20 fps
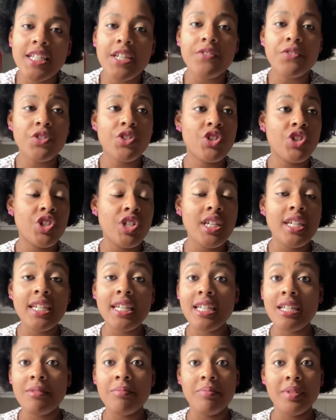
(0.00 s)
if she
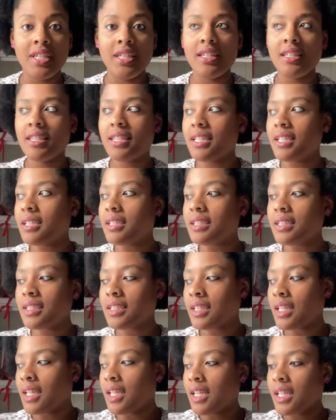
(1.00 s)
can be this
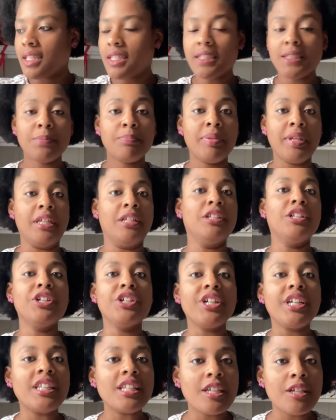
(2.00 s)
pillar in the